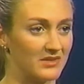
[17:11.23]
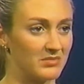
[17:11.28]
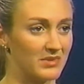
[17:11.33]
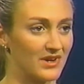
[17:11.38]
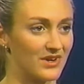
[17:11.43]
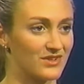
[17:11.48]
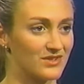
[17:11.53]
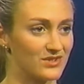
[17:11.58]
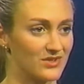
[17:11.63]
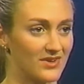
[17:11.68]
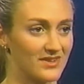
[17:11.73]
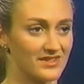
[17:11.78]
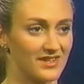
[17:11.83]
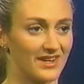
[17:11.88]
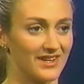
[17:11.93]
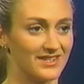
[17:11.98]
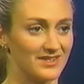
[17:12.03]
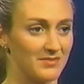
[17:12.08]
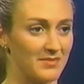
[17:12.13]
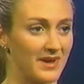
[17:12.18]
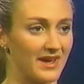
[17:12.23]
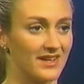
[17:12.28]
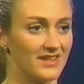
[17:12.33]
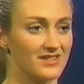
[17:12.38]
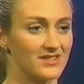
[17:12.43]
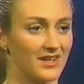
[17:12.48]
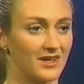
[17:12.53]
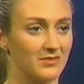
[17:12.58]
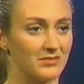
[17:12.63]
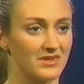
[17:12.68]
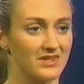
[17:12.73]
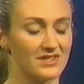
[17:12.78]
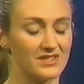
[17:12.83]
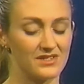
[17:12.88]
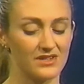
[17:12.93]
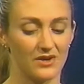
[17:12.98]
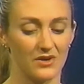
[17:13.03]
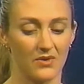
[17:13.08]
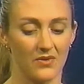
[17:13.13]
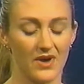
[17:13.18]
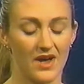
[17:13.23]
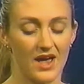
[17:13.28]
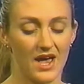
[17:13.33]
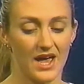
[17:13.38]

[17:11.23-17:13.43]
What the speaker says: Paris, so there's a lot of demands on me. So